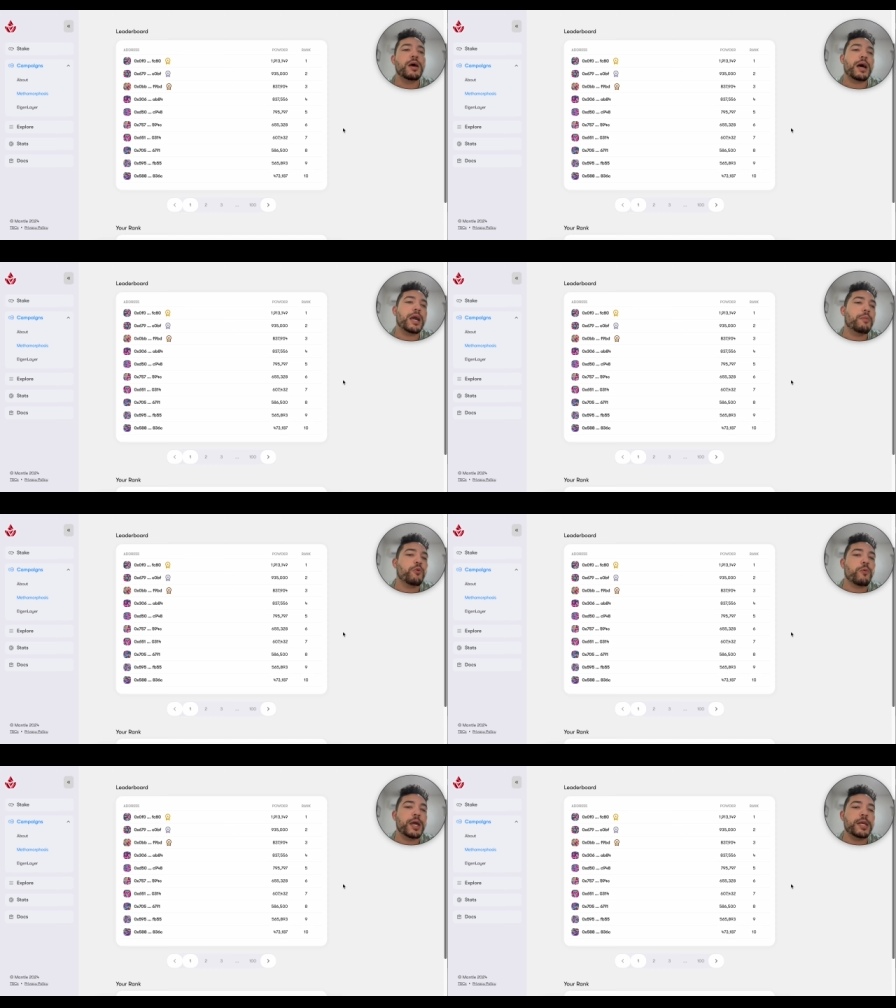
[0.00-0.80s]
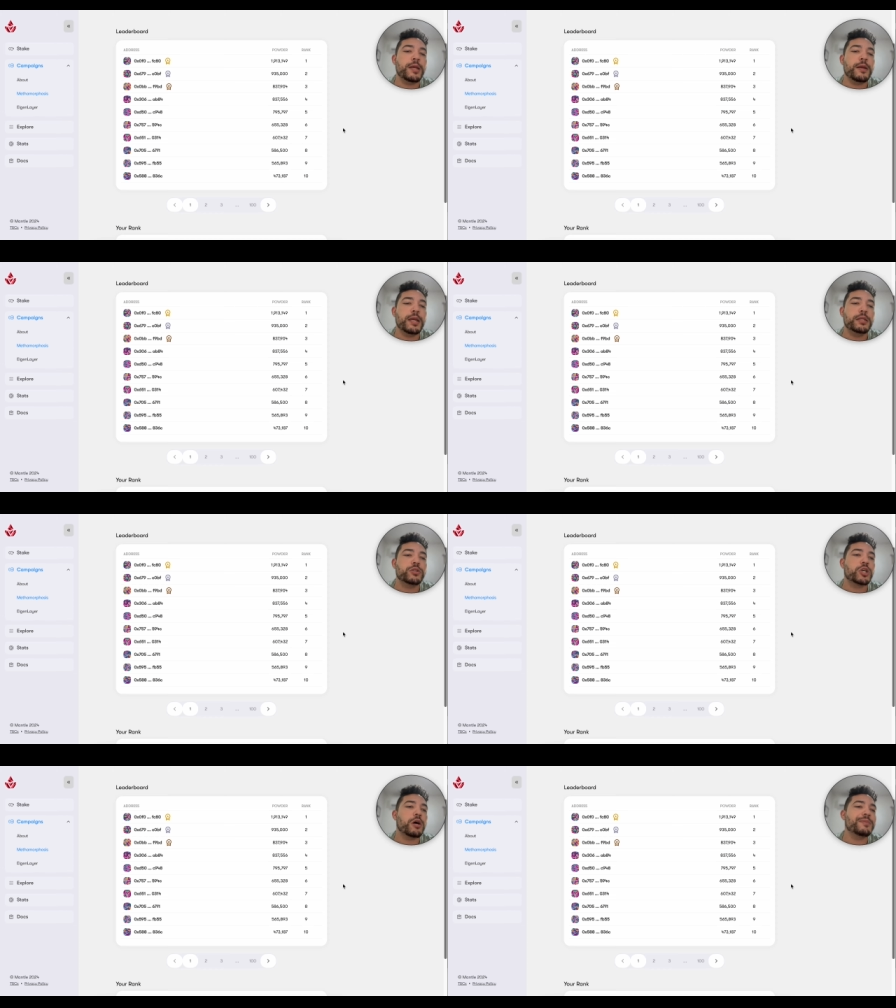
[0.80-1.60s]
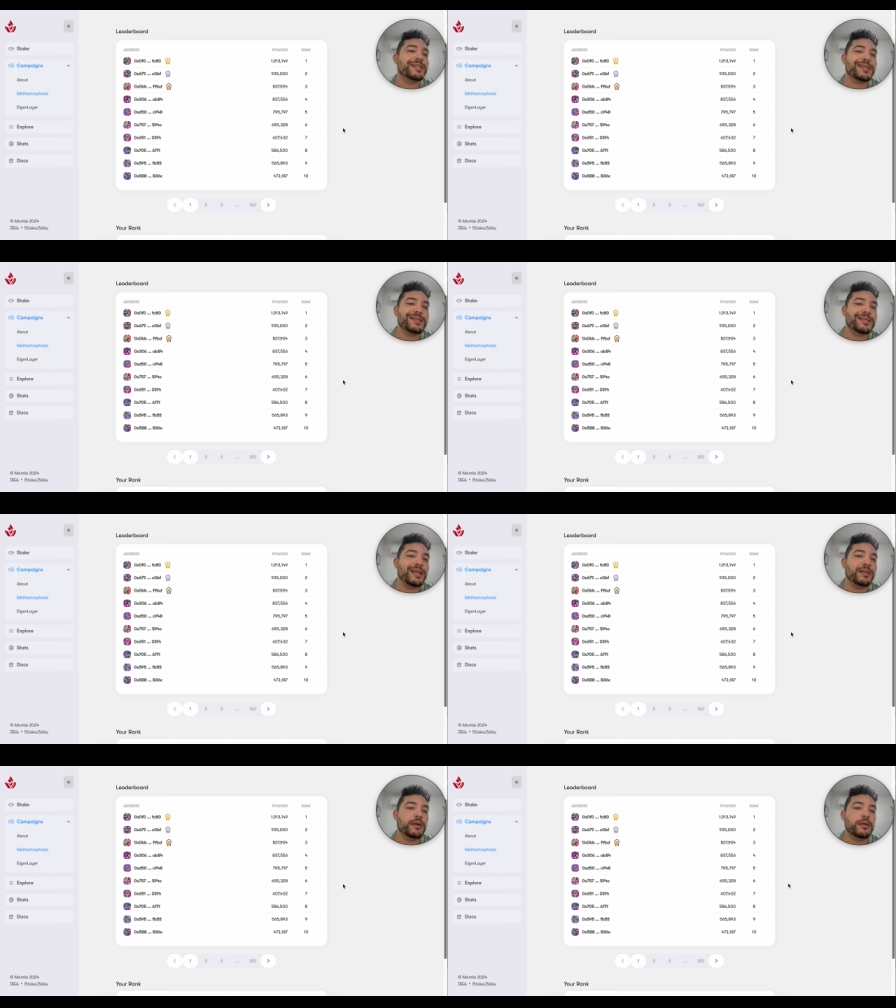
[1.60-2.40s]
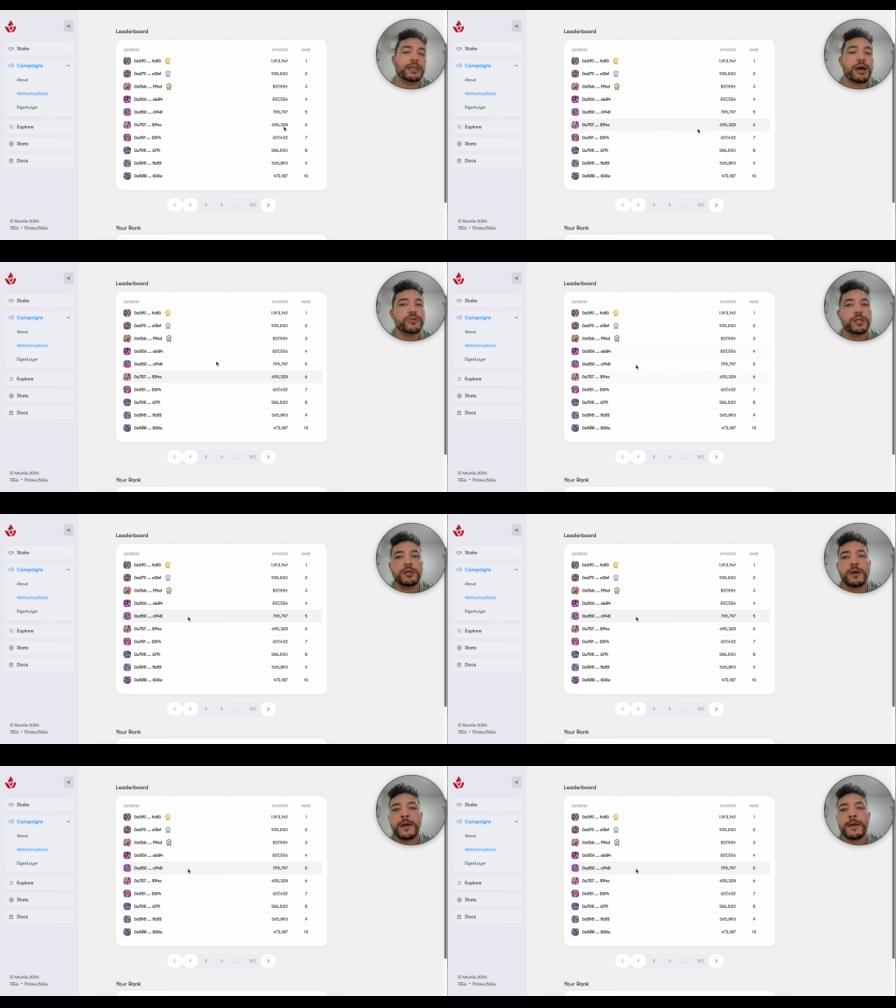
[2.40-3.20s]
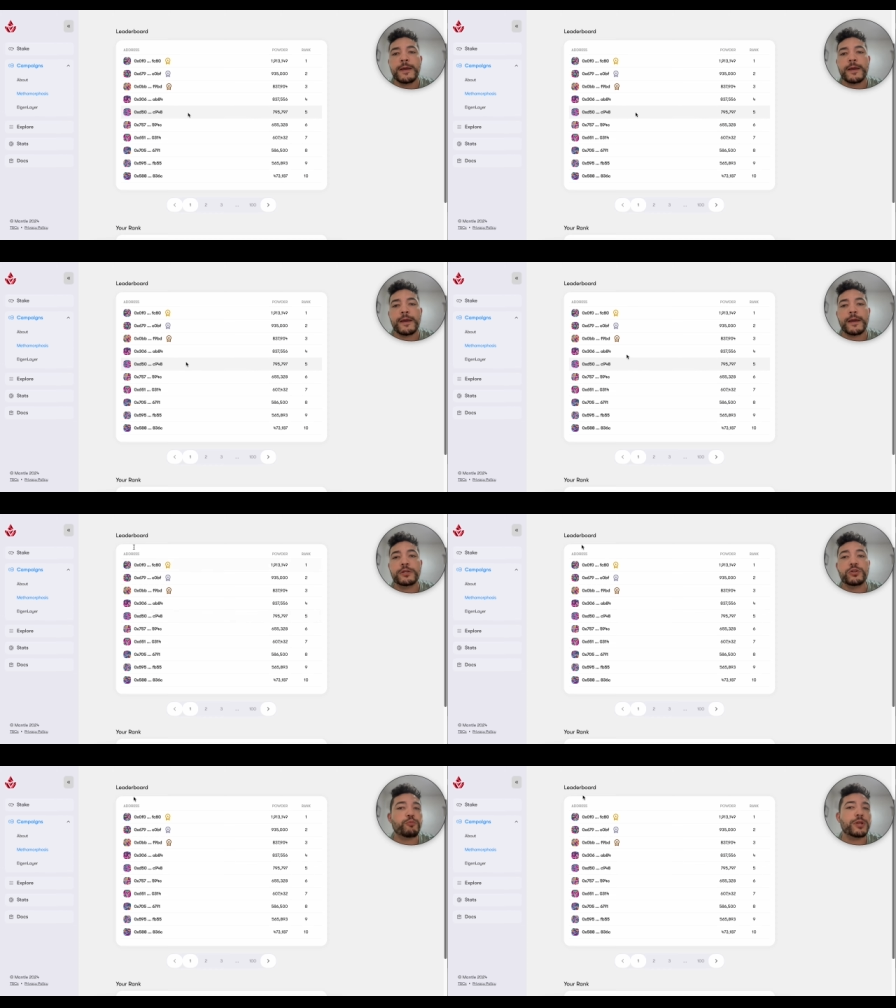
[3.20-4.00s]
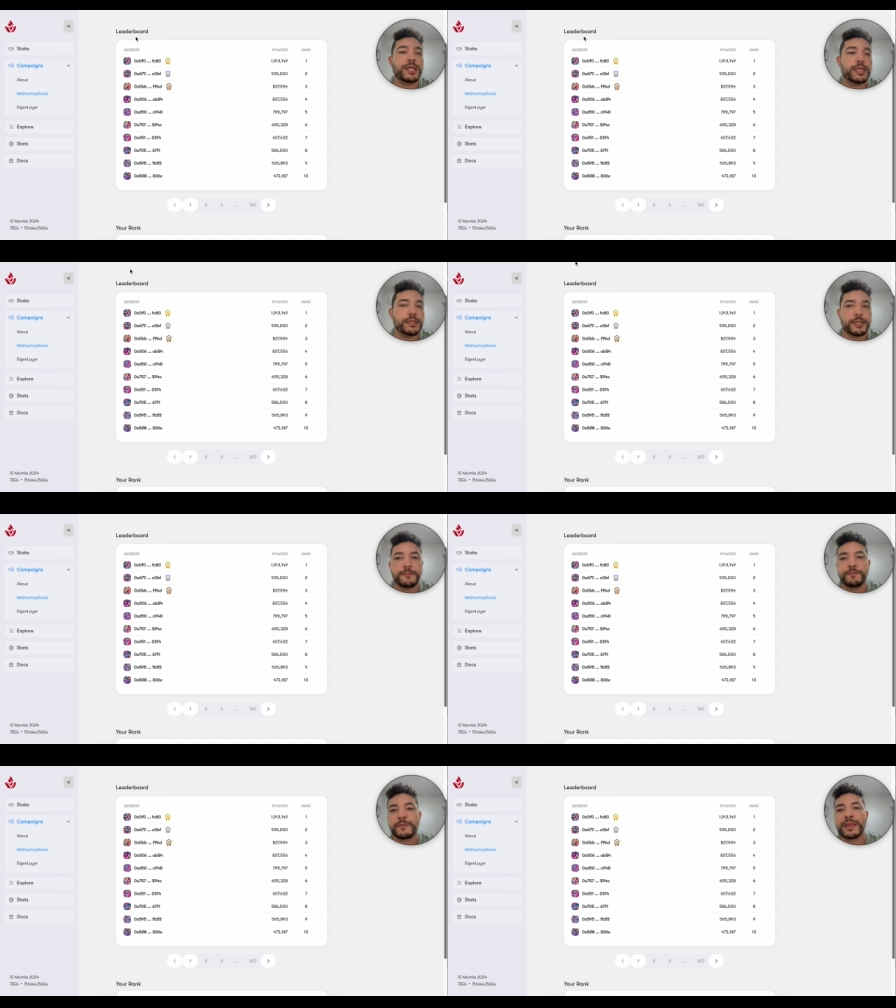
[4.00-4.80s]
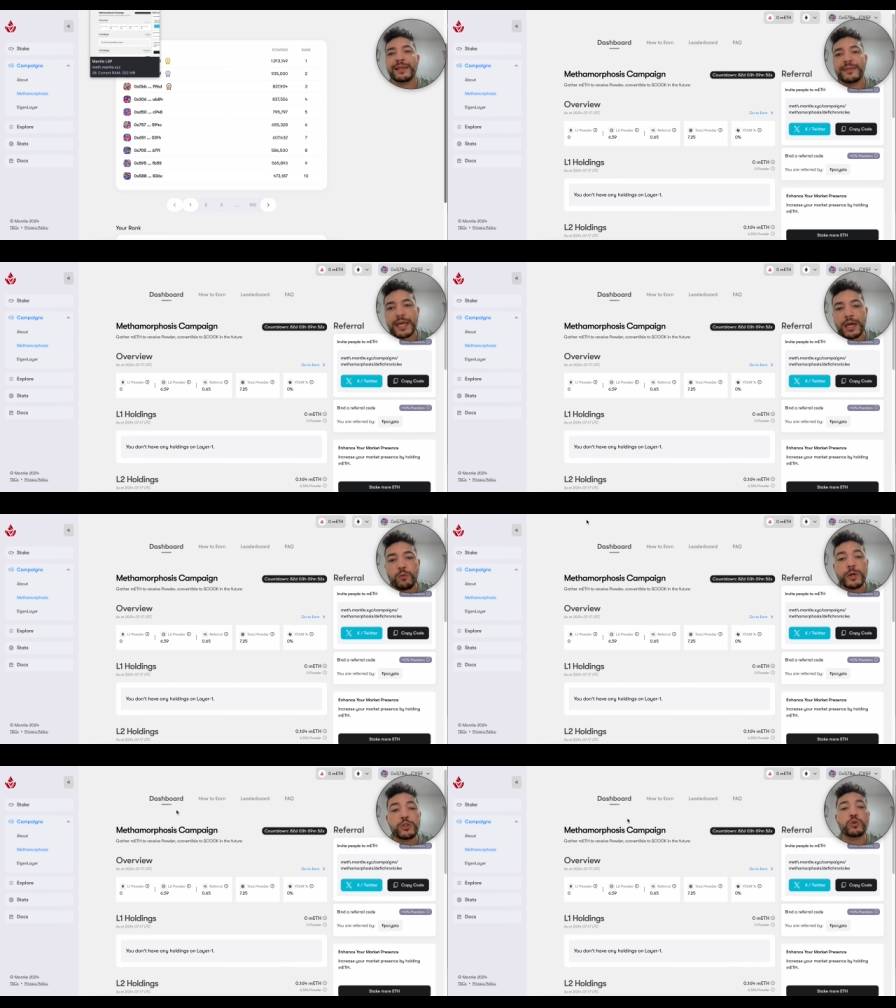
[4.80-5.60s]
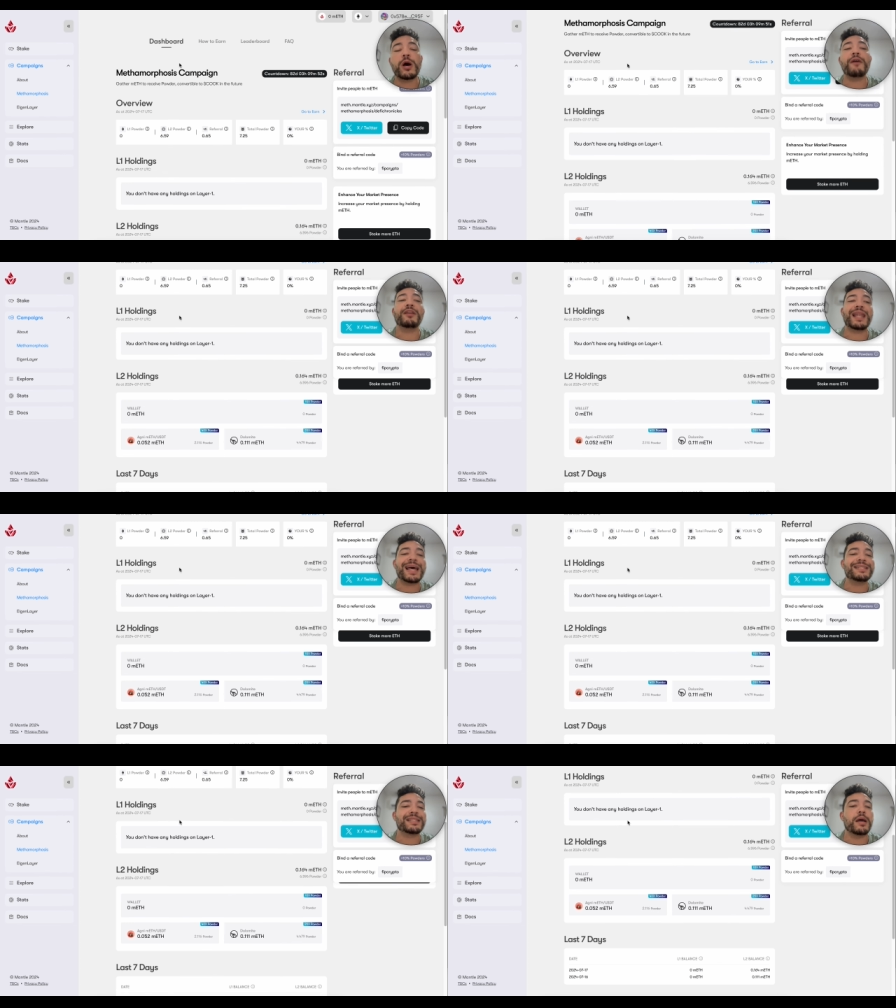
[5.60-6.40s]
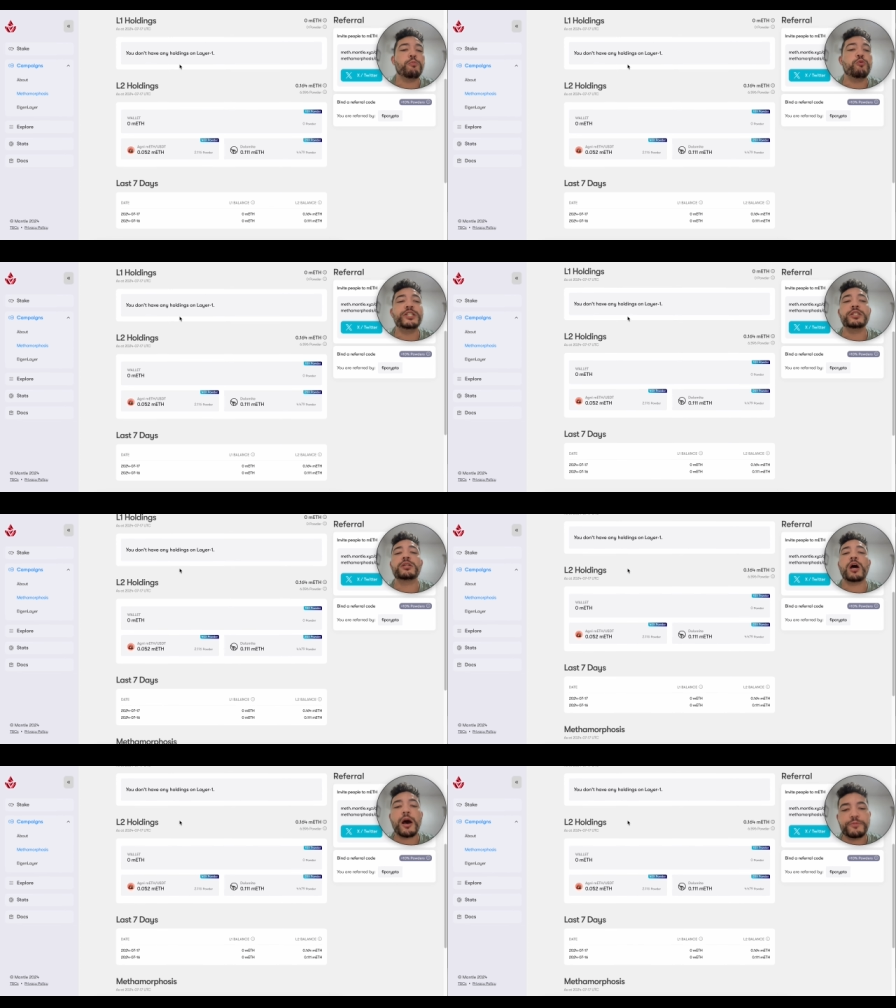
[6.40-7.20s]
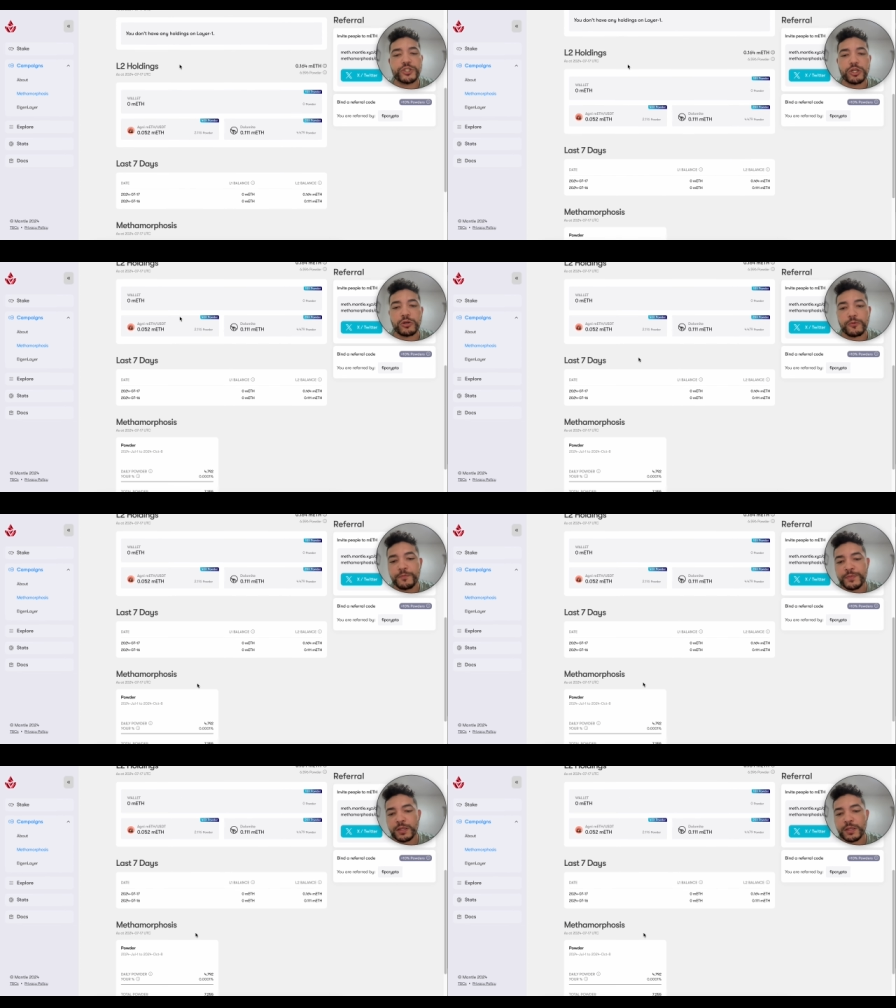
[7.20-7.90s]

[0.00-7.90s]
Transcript: I am already in top 16,000 and so pretty easy. Then we do have a last step which is optional.